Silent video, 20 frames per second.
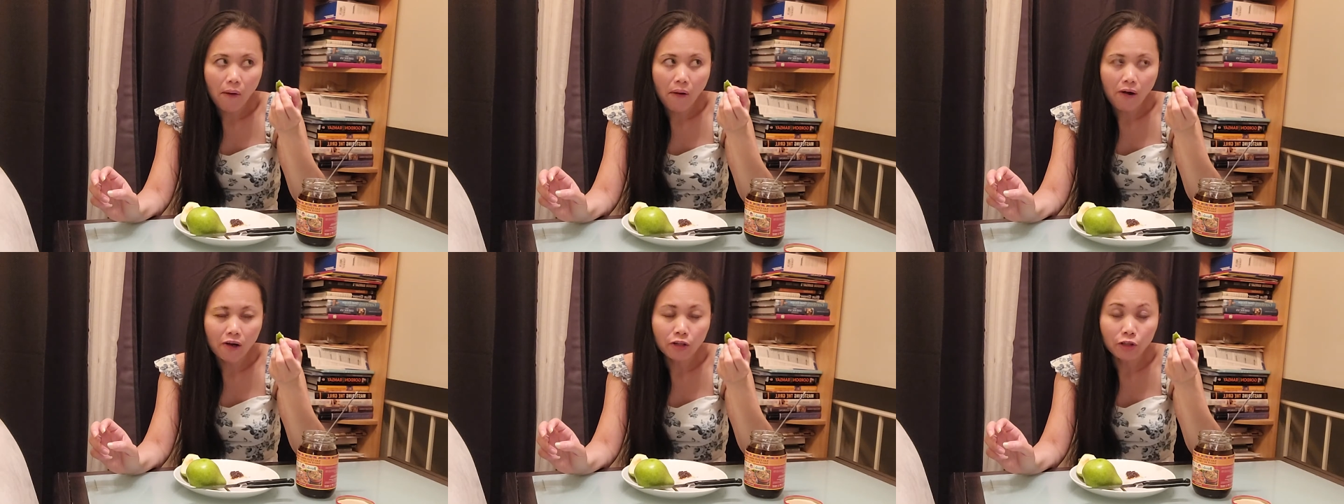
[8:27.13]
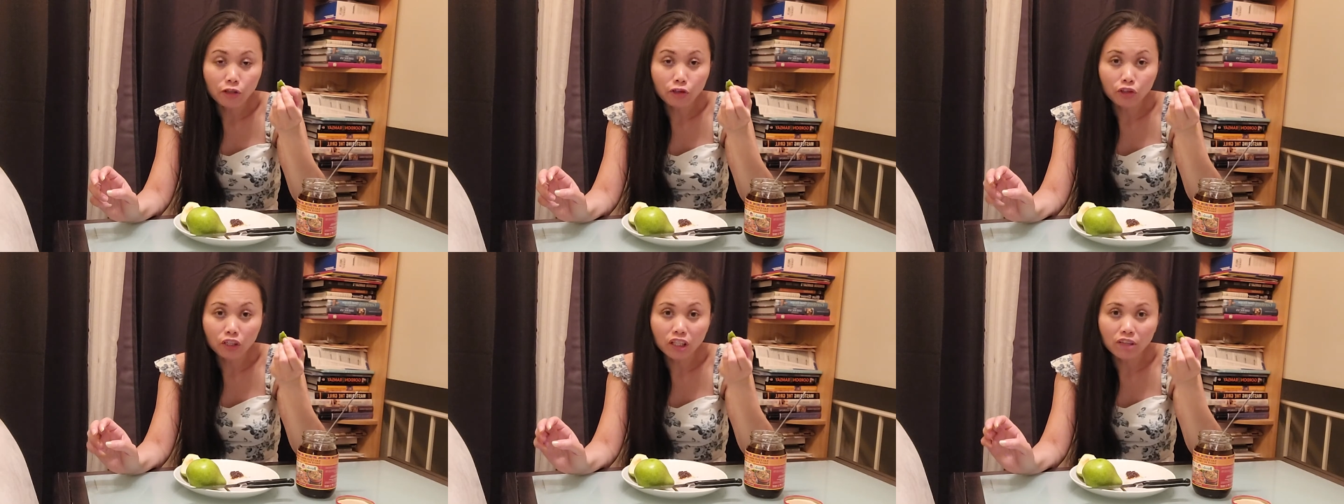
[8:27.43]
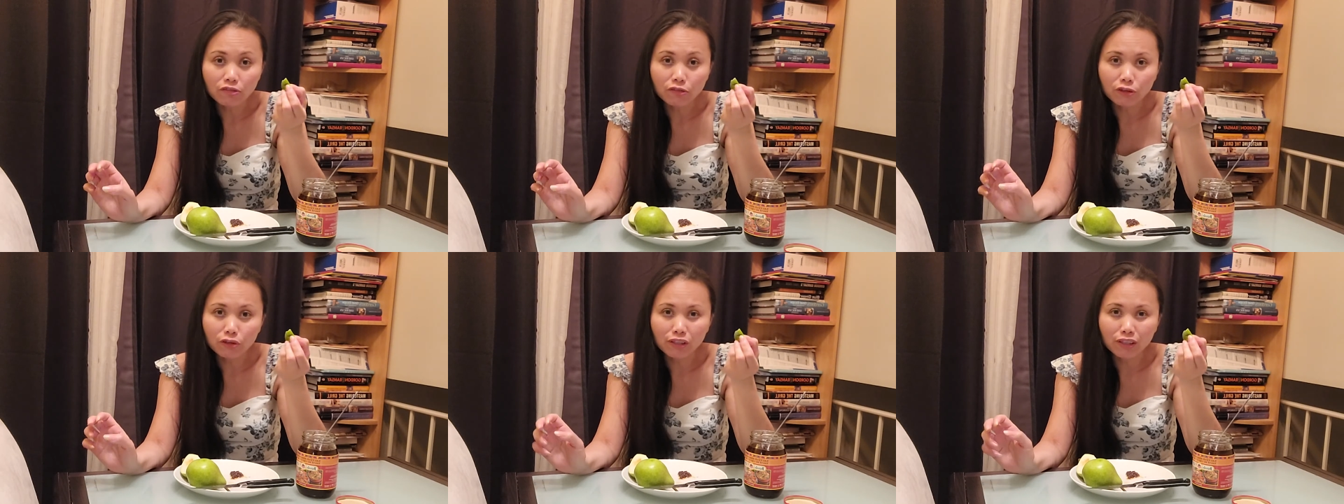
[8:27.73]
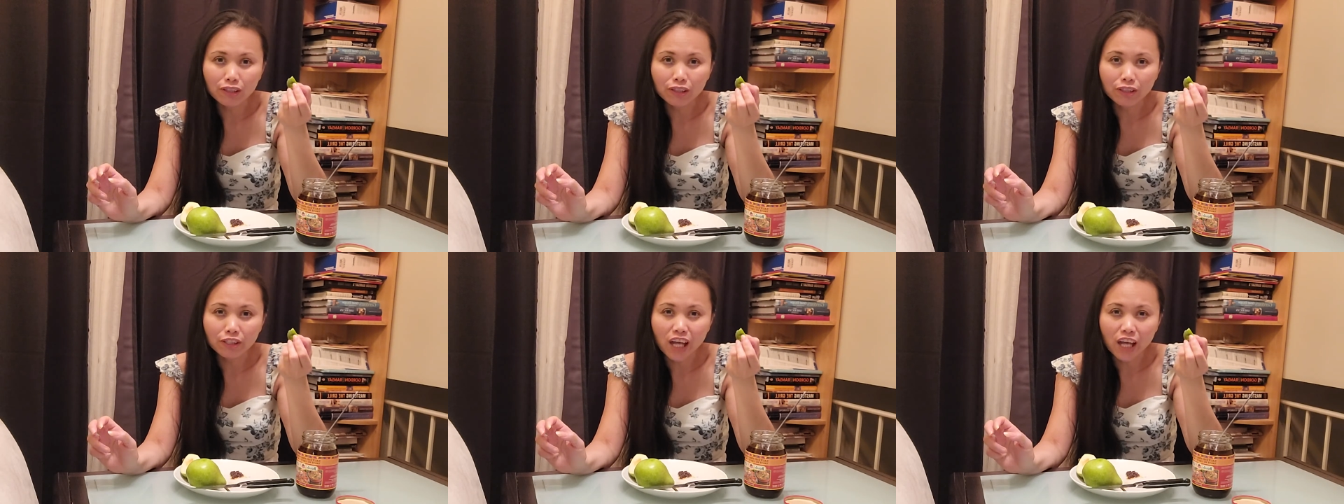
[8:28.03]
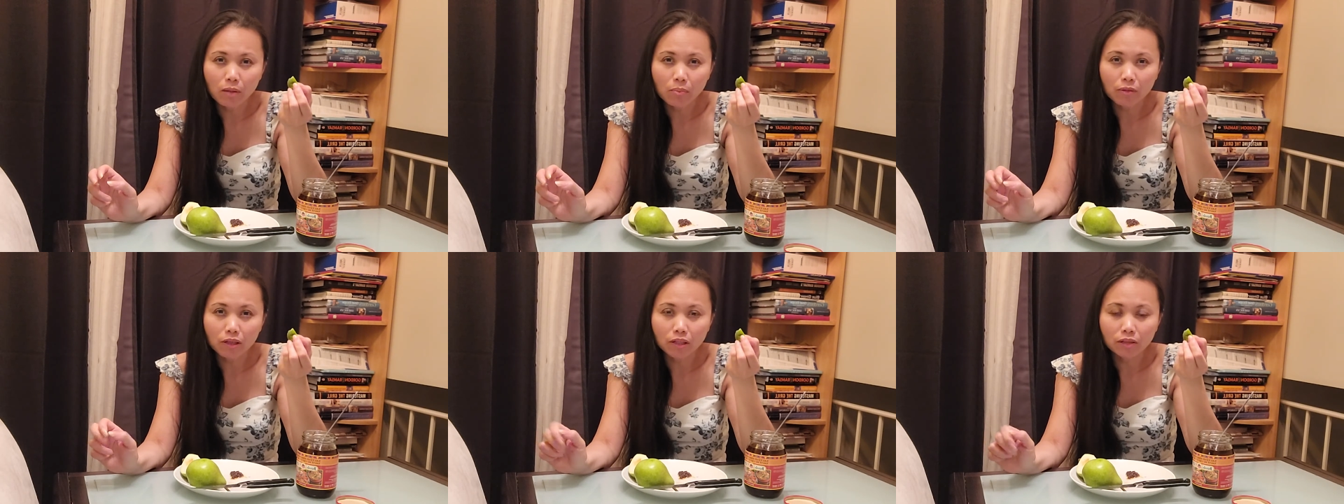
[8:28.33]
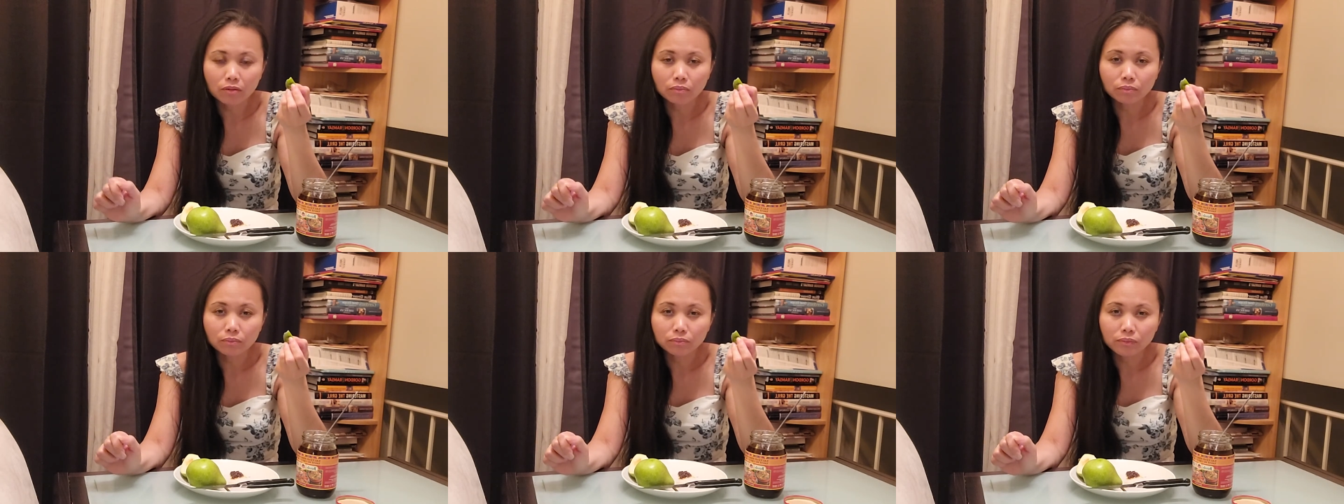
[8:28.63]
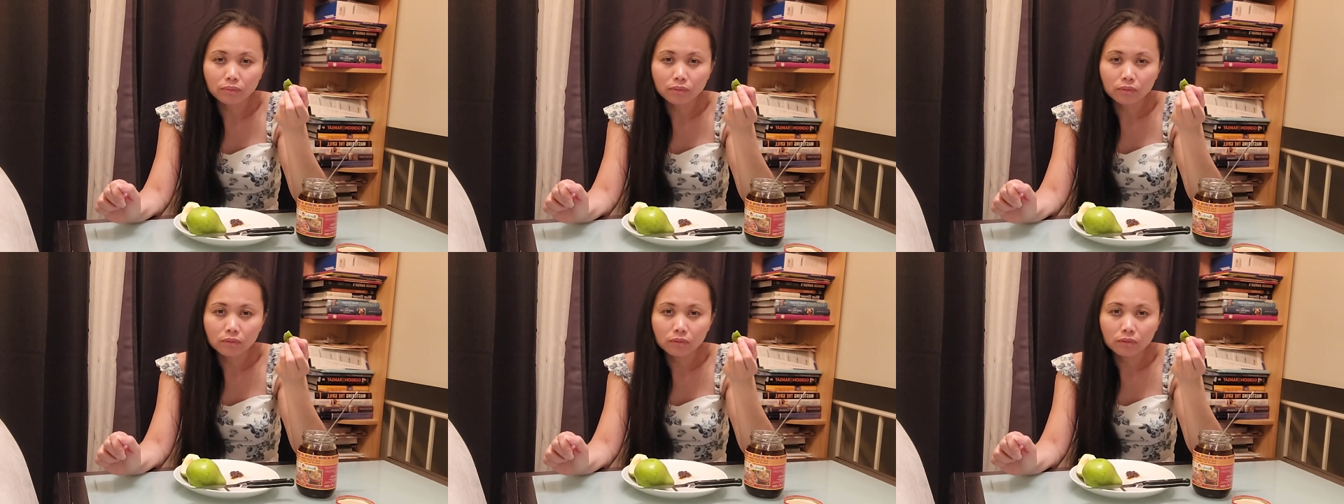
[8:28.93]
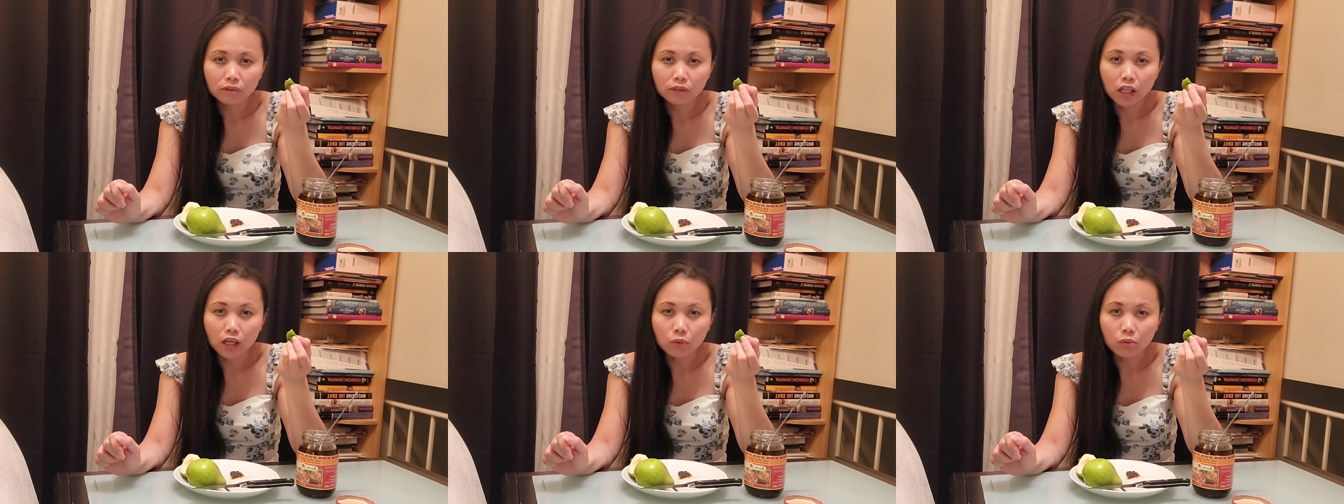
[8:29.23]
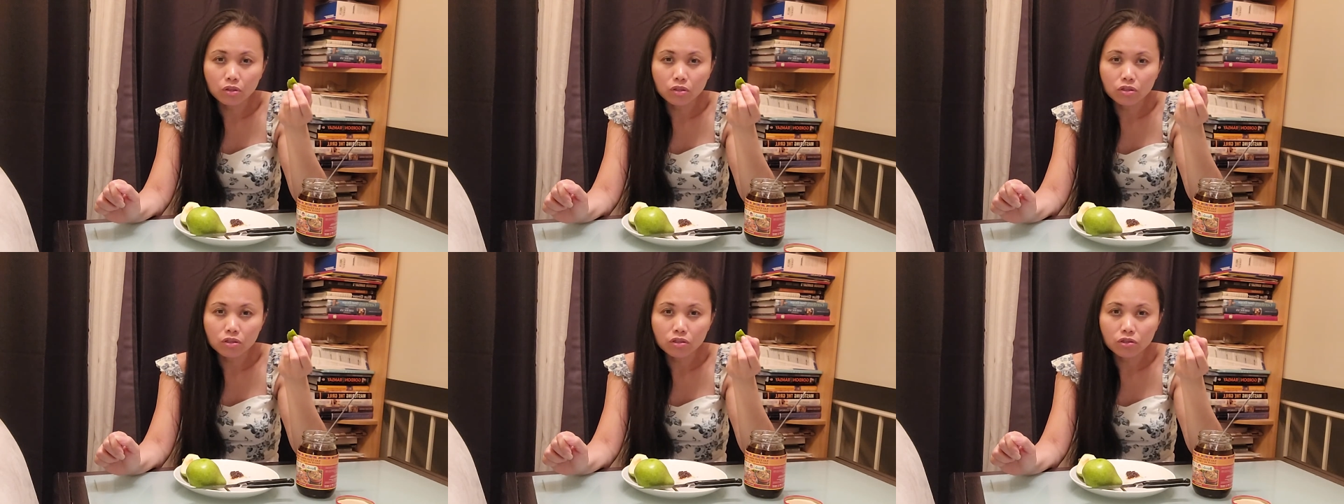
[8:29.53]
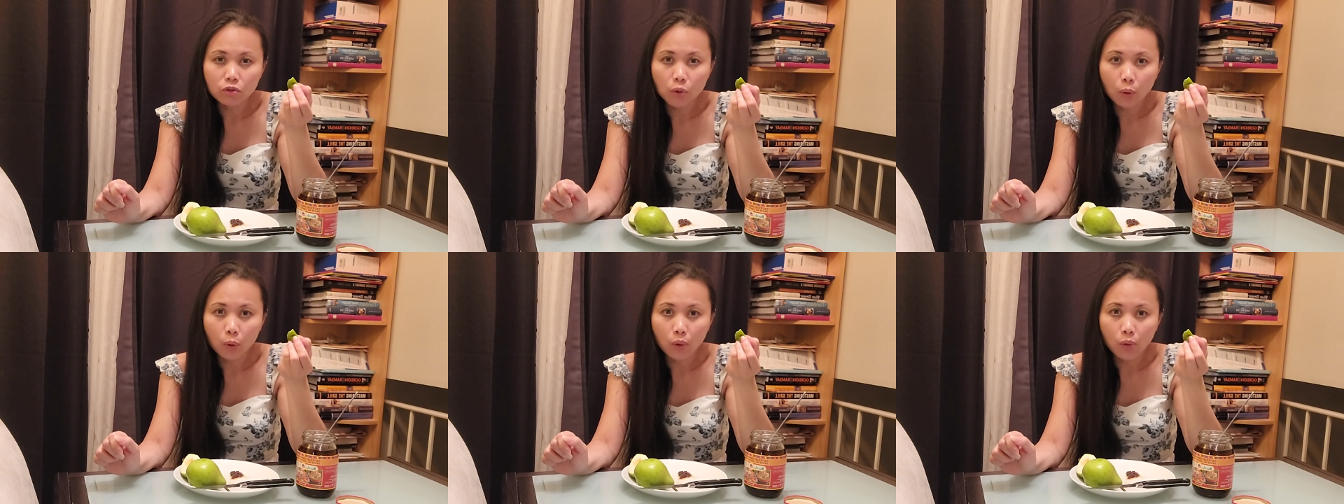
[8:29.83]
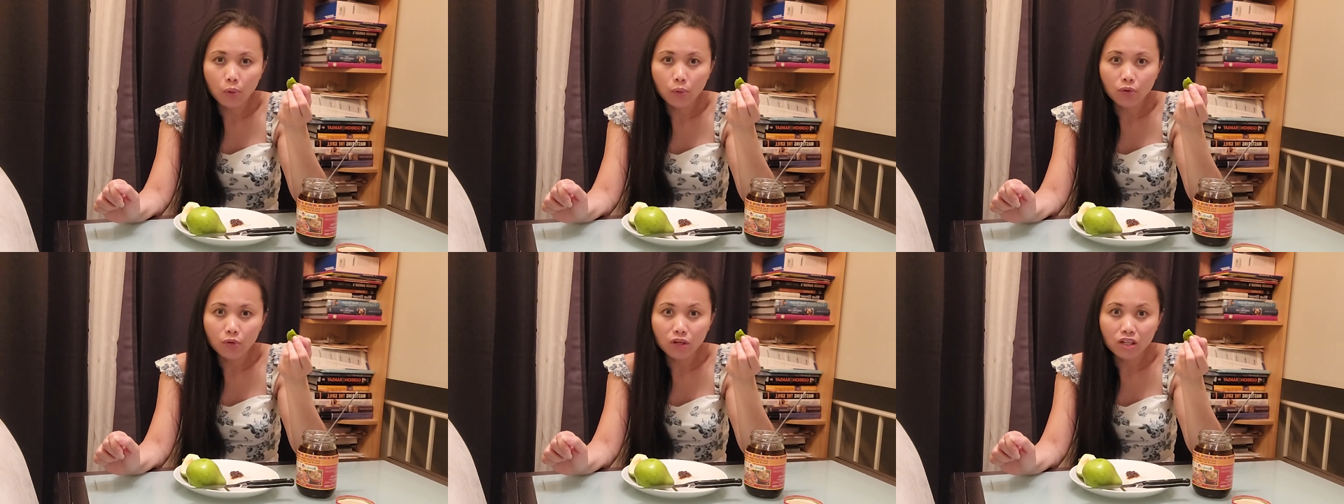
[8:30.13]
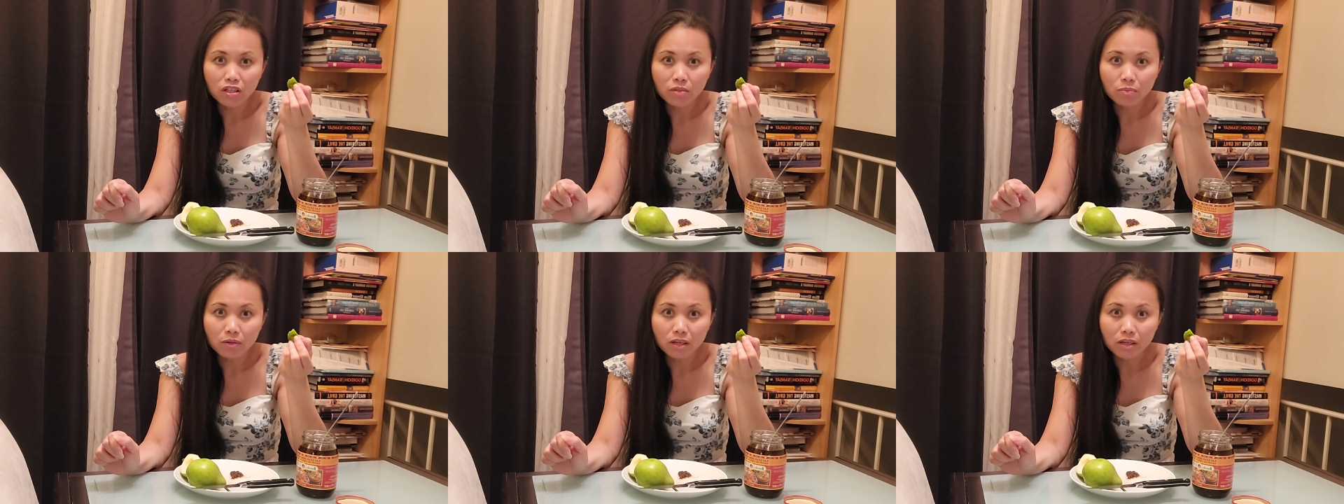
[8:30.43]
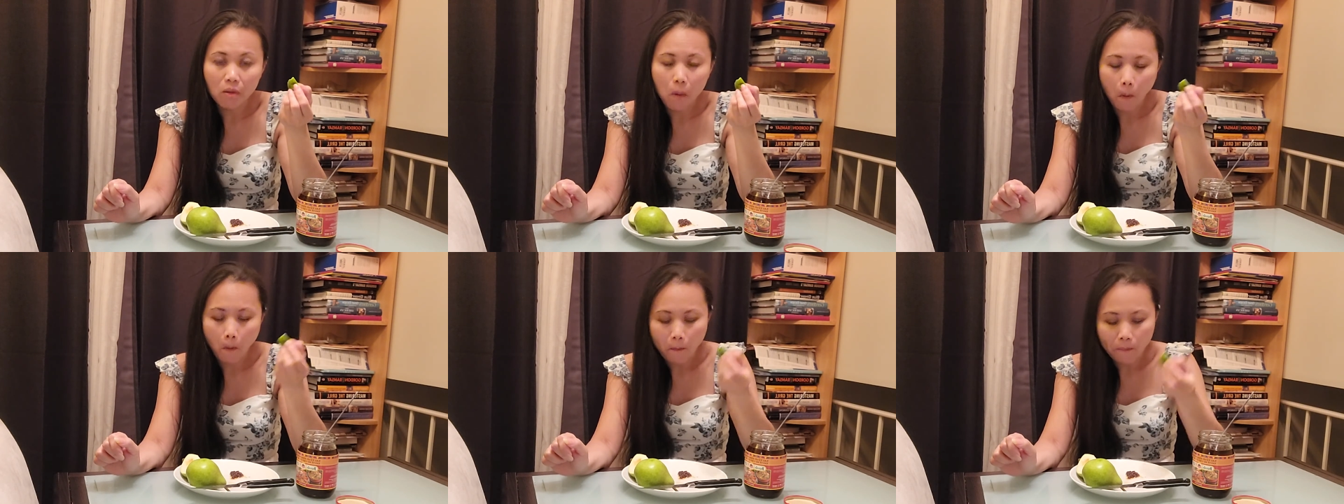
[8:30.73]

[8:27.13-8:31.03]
I don't know if you hear that, but they were so crispy.